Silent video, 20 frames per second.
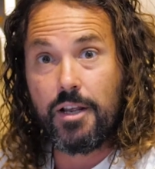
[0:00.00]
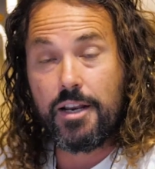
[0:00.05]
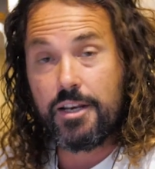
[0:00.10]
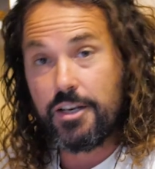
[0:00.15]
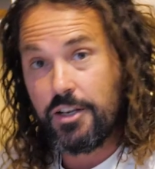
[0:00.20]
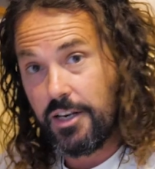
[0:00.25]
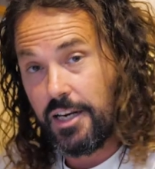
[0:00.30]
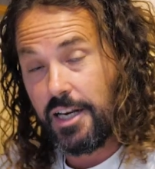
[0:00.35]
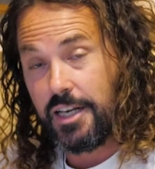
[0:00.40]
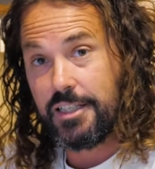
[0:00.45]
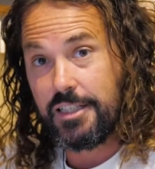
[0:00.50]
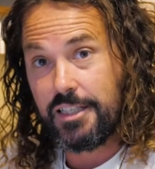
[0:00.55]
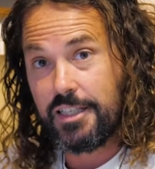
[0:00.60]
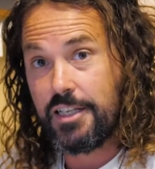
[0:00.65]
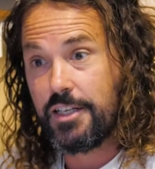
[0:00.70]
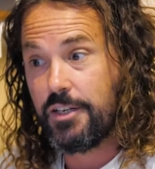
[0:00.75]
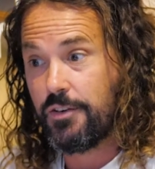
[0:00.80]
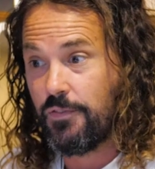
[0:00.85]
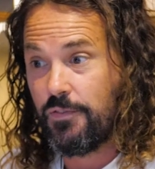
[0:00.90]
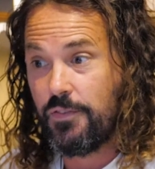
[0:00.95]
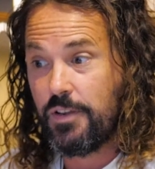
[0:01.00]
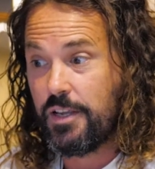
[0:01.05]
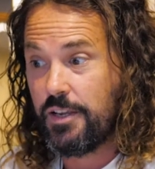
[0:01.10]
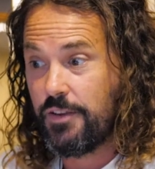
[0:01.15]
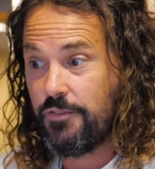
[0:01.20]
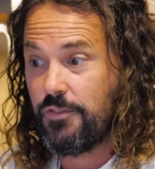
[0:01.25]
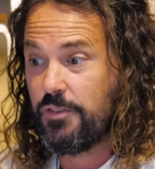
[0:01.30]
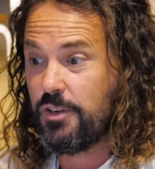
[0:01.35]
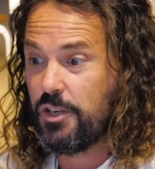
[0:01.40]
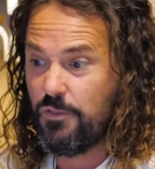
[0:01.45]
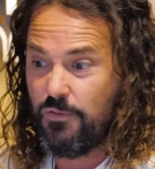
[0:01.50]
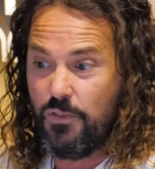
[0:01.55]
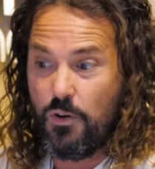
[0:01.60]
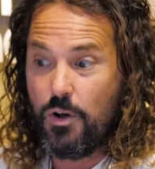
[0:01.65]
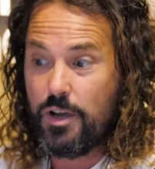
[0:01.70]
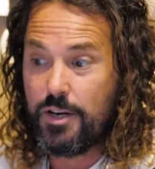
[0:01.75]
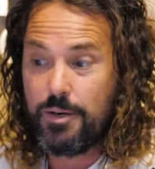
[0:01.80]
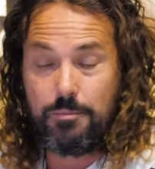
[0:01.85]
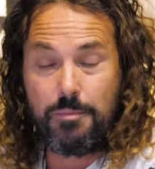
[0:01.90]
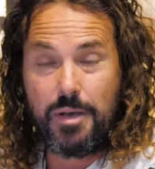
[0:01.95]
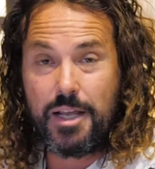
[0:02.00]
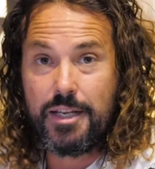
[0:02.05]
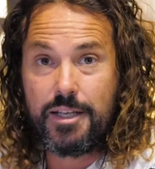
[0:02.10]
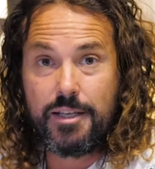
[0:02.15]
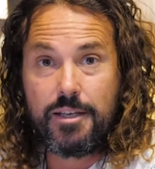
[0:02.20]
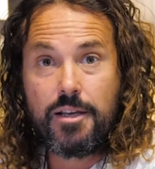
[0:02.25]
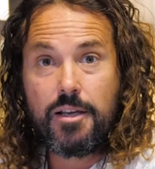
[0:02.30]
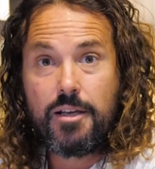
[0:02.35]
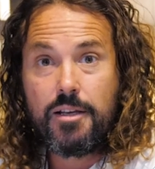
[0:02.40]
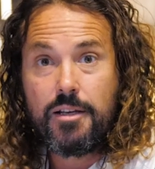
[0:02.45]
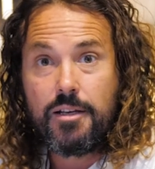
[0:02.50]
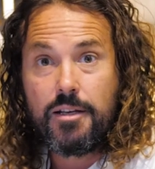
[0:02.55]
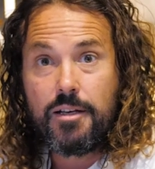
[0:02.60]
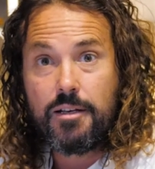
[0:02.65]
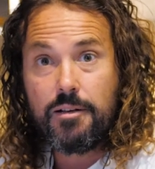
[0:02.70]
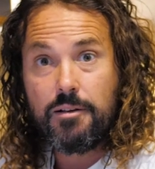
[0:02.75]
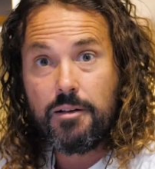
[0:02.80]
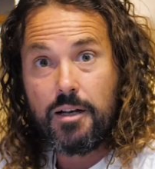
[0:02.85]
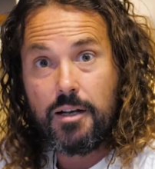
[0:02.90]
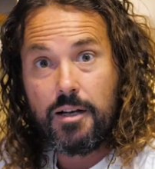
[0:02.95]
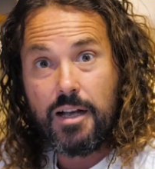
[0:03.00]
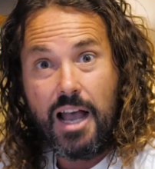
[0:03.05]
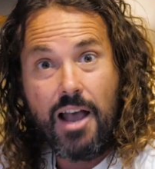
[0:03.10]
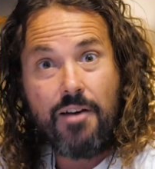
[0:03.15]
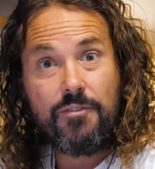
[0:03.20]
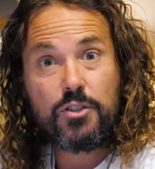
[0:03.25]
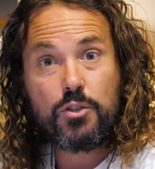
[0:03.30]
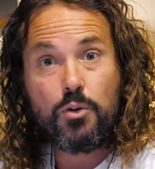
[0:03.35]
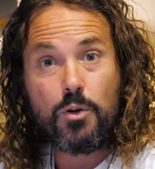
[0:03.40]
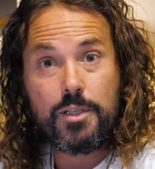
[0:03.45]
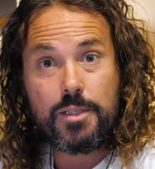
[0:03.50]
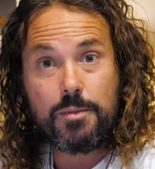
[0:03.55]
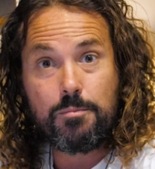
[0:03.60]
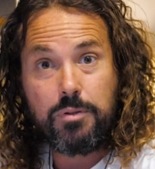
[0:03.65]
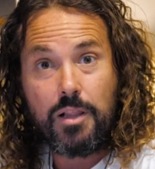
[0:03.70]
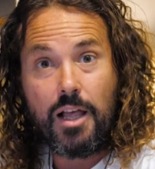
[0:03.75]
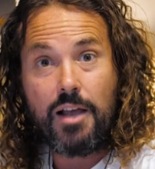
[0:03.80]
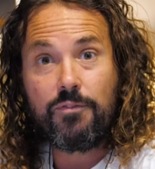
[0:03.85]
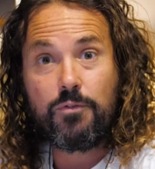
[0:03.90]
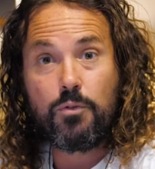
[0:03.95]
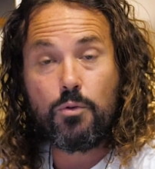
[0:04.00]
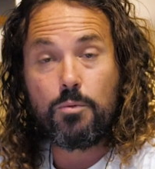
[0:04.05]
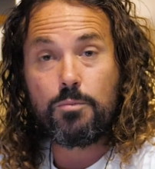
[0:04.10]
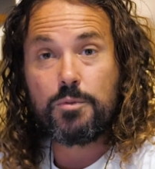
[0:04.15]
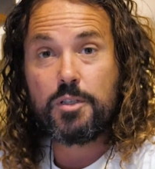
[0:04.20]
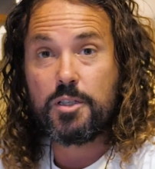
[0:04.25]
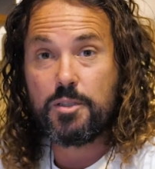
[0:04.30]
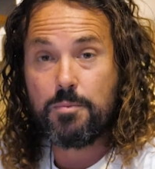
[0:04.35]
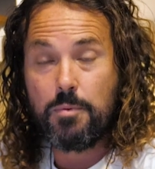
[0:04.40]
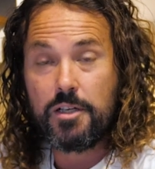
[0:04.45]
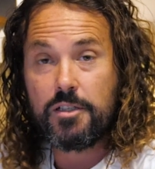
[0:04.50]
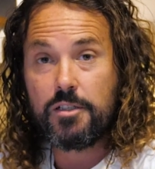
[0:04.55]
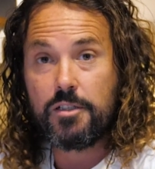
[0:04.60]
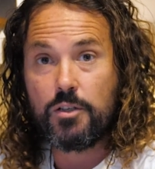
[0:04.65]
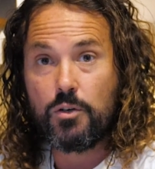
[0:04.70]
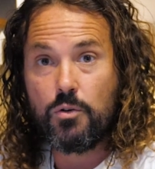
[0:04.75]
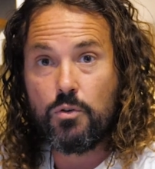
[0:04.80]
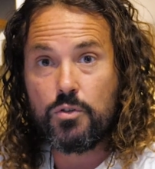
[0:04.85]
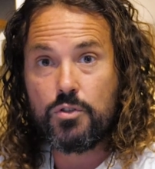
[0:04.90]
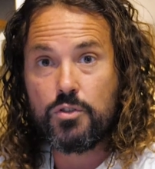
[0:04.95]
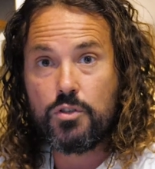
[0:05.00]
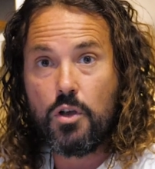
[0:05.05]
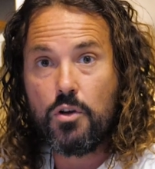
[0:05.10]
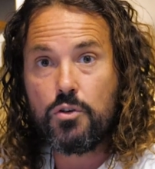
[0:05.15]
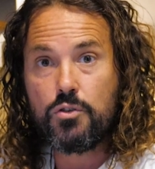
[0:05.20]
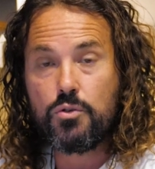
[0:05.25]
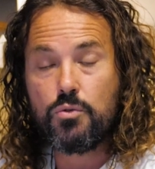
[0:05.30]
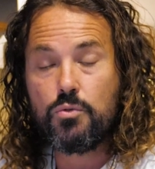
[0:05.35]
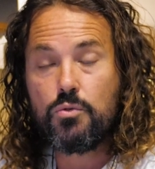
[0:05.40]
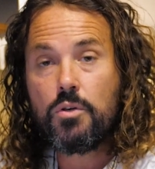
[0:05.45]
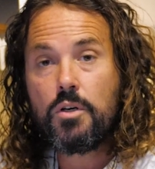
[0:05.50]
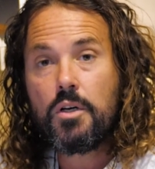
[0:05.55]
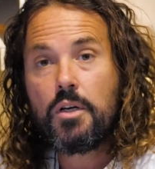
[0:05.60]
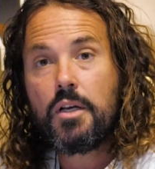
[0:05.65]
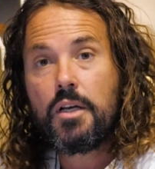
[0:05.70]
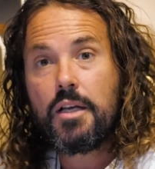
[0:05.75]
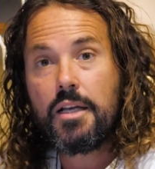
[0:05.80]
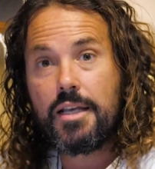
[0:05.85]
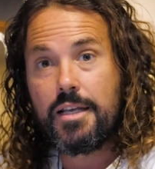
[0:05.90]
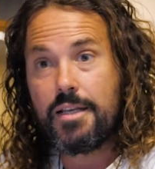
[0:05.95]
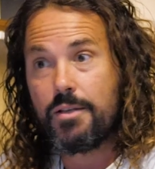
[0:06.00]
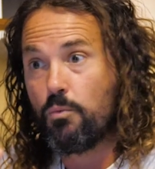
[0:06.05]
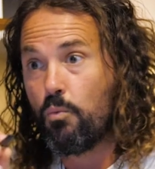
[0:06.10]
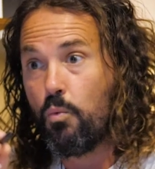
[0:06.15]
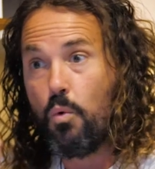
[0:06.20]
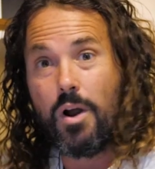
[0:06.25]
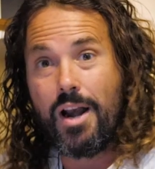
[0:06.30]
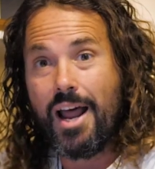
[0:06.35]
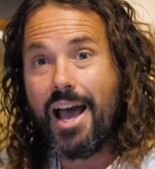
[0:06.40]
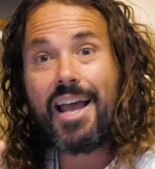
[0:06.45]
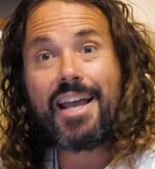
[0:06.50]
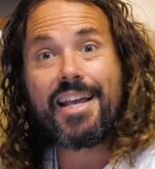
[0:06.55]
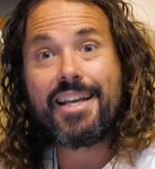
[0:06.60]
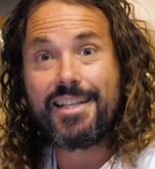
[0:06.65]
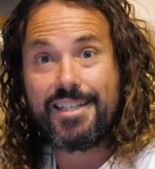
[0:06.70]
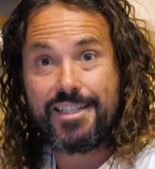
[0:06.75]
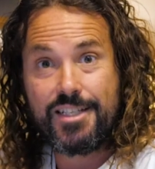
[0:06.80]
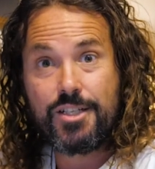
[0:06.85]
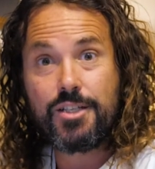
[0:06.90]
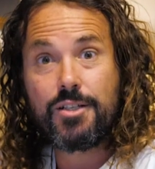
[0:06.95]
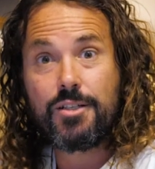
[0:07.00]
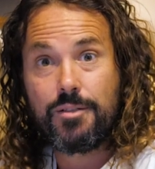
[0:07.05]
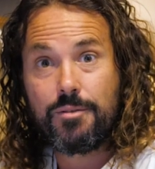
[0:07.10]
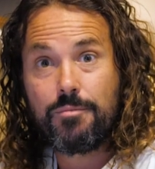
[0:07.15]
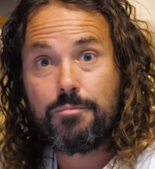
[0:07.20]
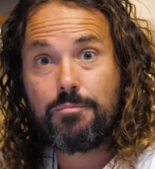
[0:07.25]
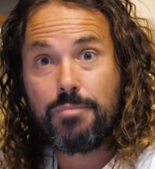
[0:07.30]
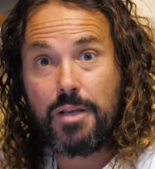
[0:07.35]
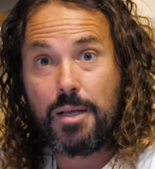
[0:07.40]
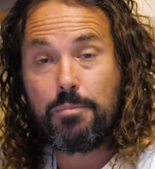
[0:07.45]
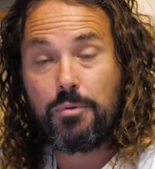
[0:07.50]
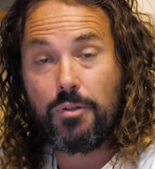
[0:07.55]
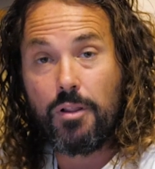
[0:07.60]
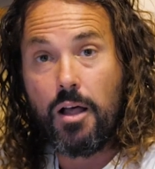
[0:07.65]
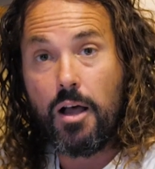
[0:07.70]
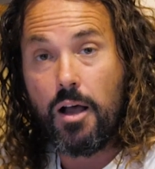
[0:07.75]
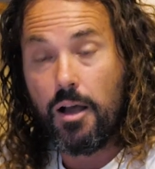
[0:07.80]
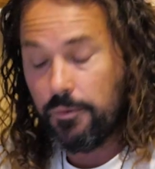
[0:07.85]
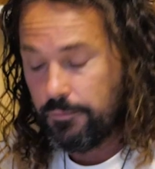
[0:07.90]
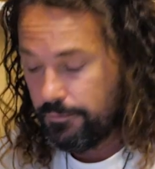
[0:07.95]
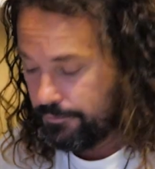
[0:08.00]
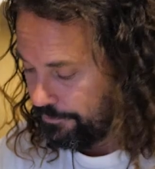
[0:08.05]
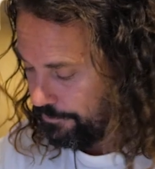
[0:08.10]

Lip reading: And you can actually even define in many advertising platforms, especially across social, what age people are